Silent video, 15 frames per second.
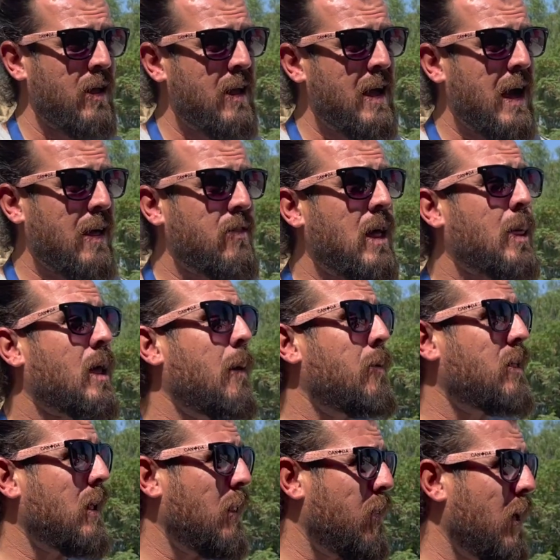and their
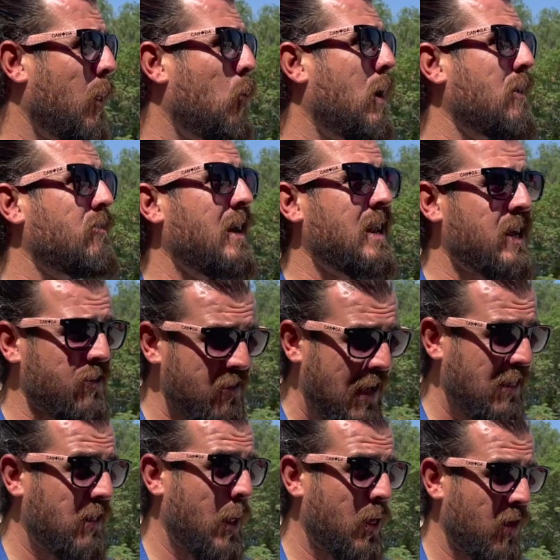capital there was
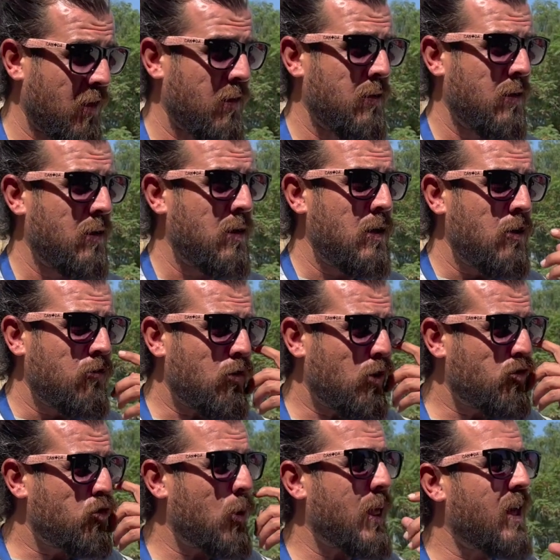Alexandria. So
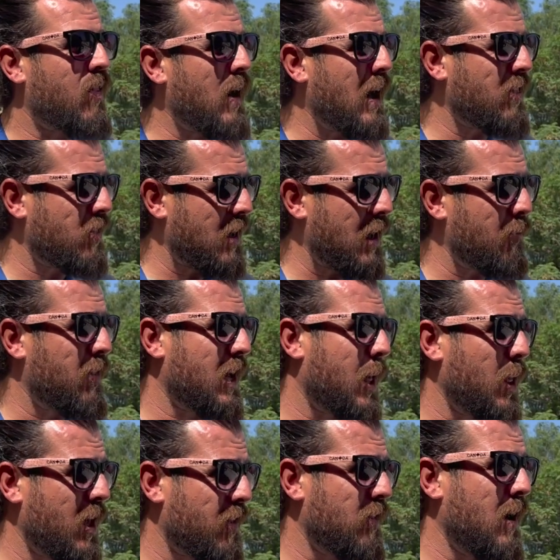during that time, the
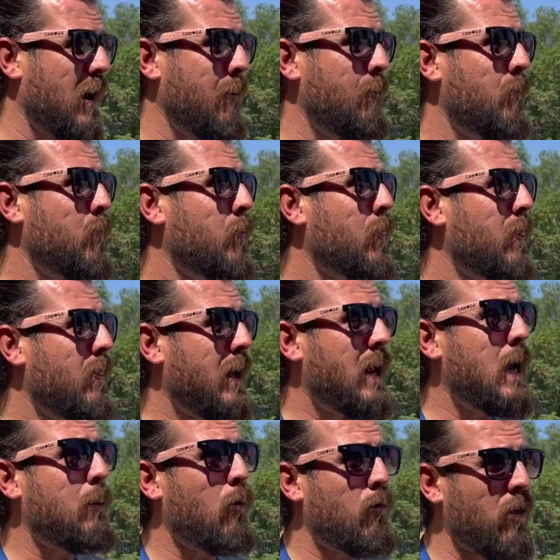Greek time, the
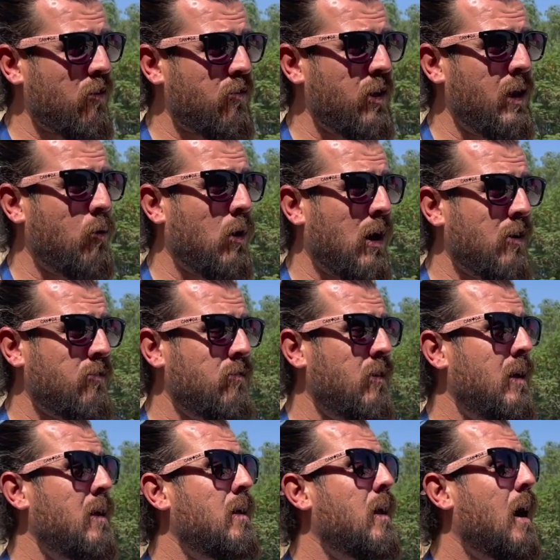name of the city was
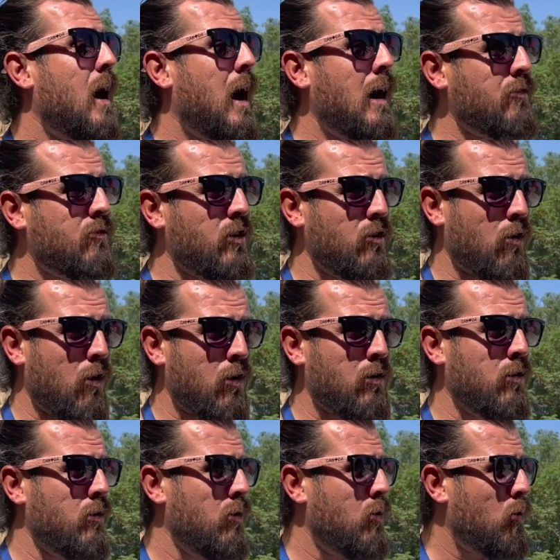
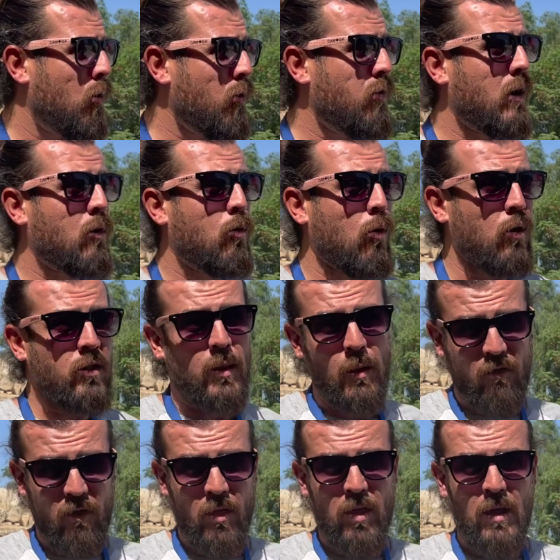Antioch on the Gold
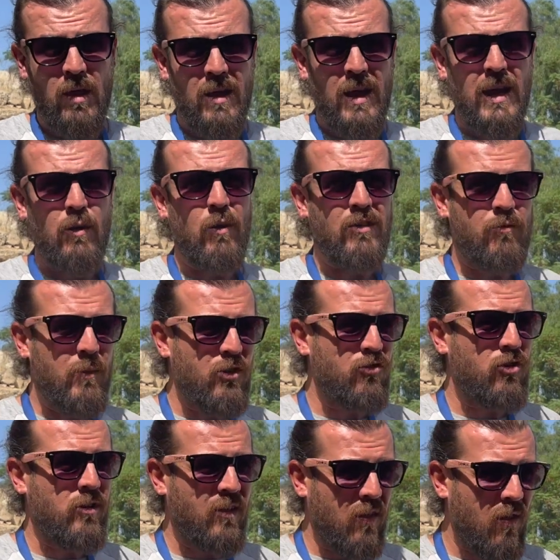River. And it was
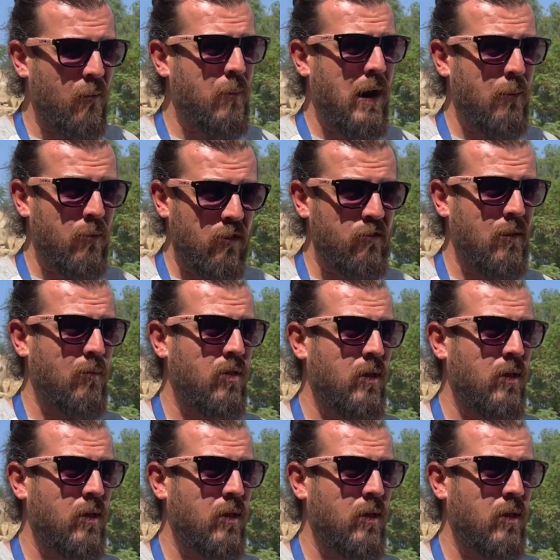mentioned in the Bible something.